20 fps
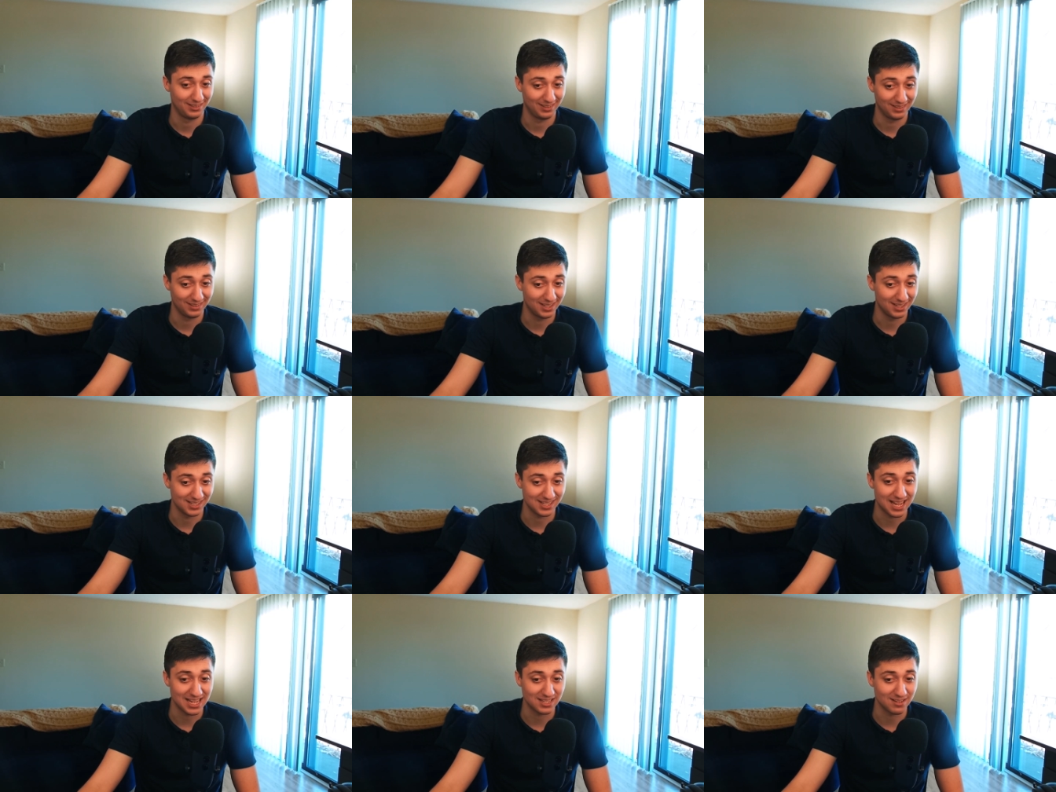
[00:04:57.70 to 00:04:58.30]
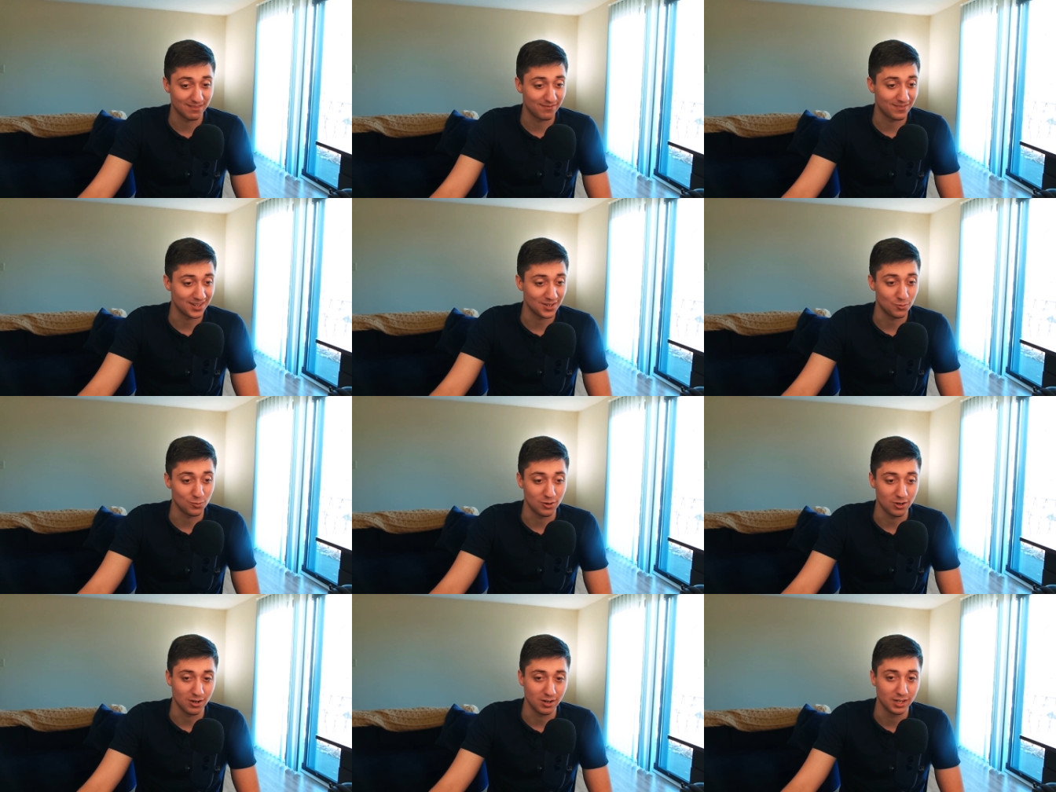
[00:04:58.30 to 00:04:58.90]
because that's a fun
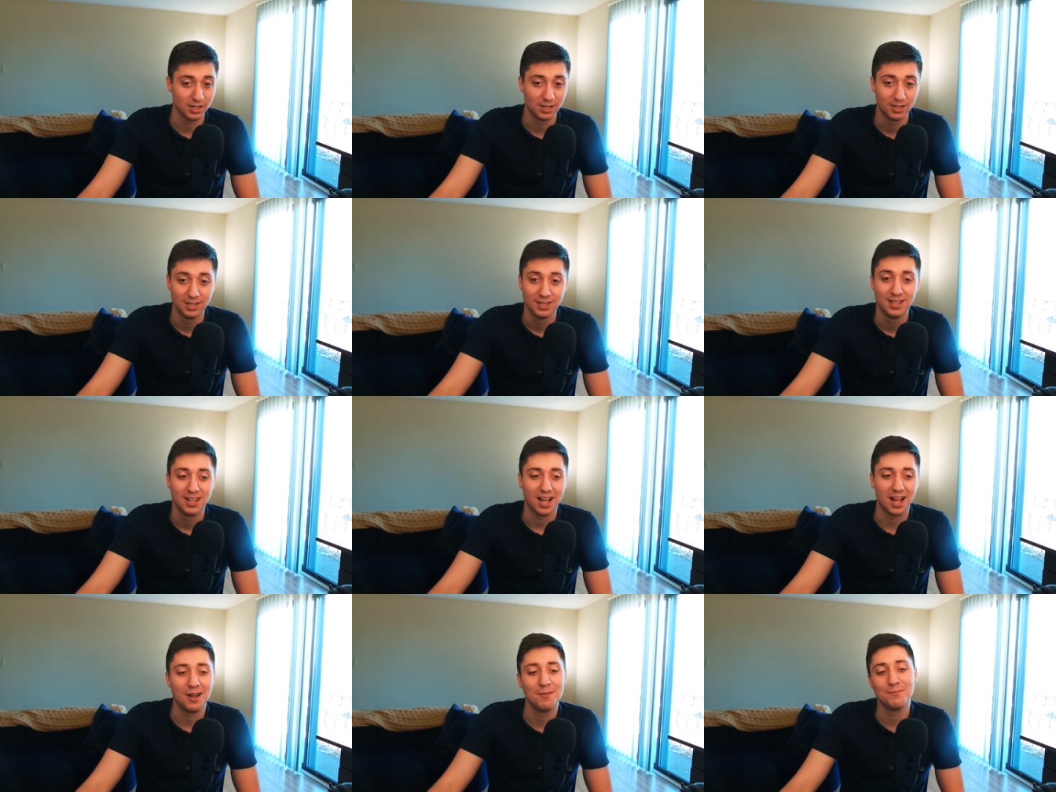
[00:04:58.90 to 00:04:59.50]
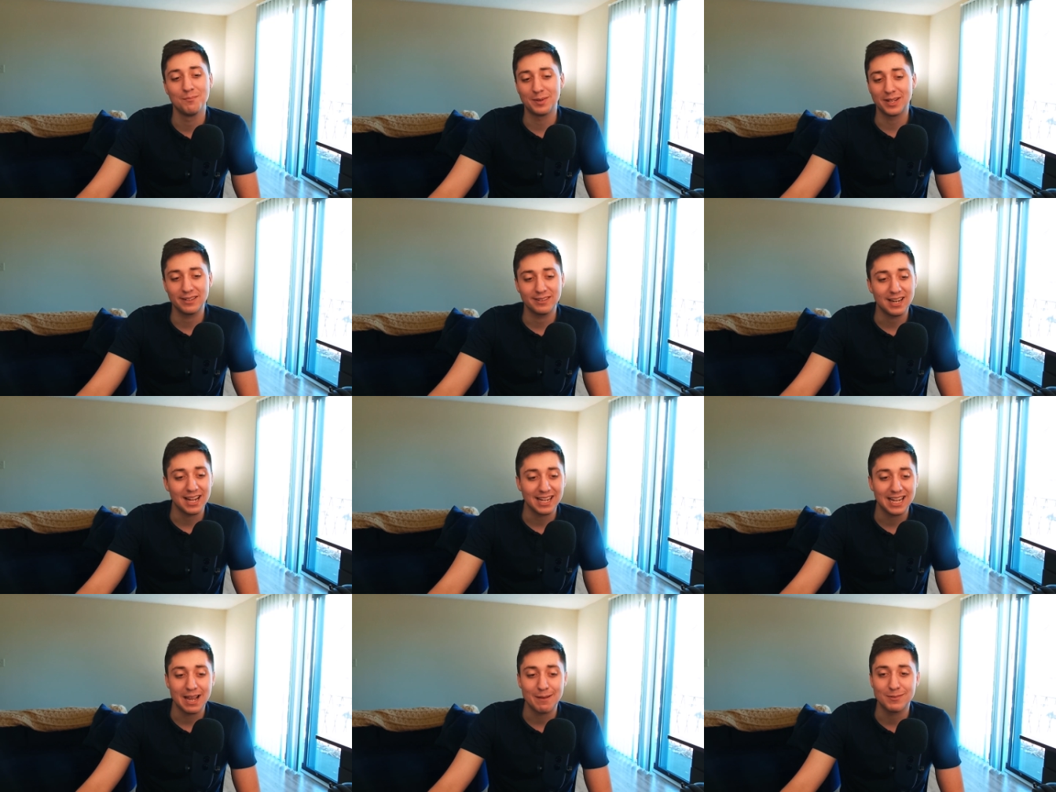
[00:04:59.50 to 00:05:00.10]
word. Um, but
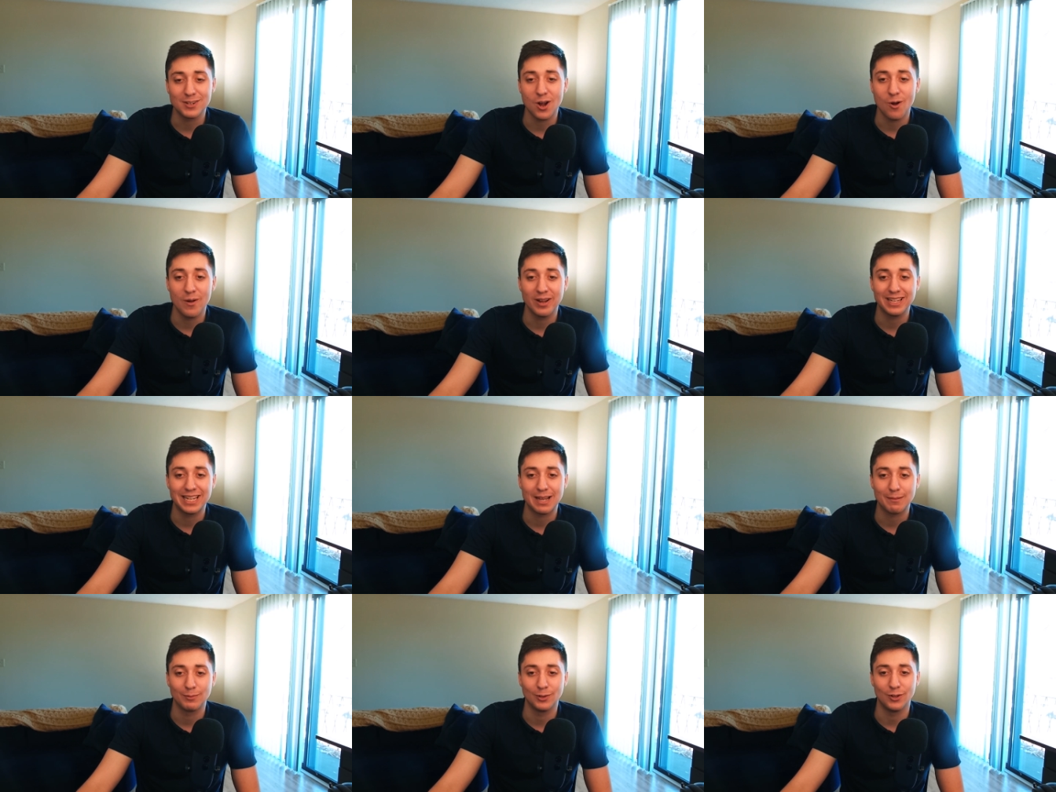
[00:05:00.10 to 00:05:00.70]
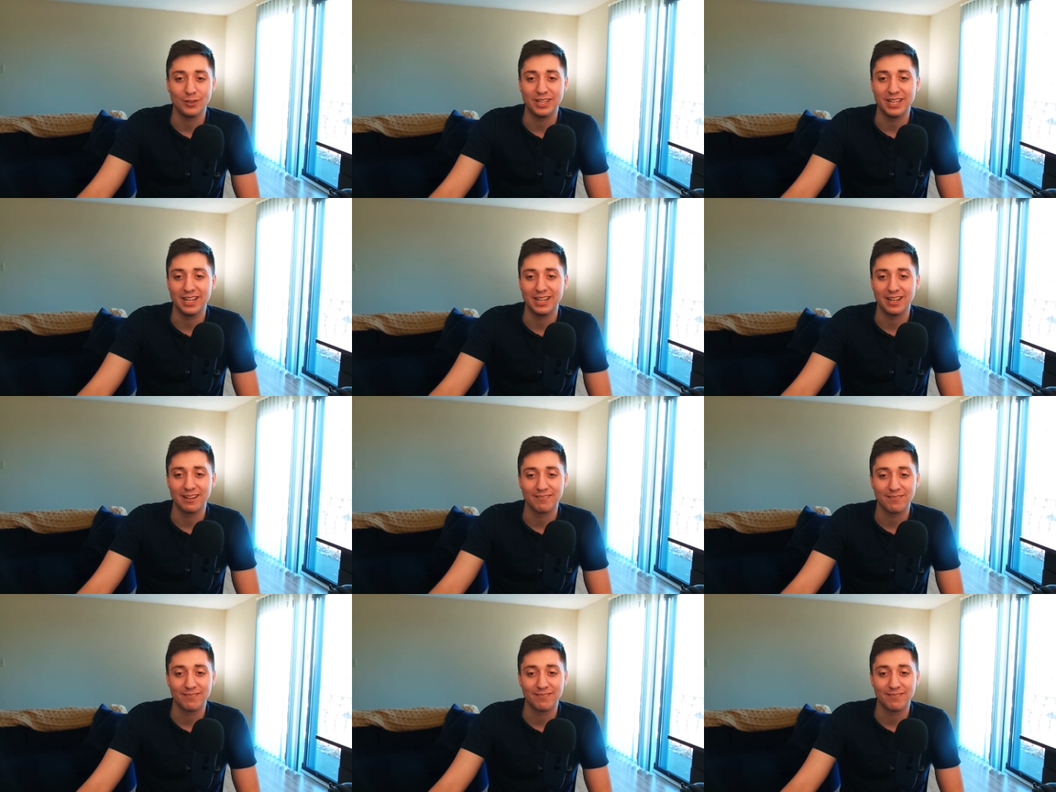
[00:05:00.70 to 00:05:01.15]
I kept going, kept looking, and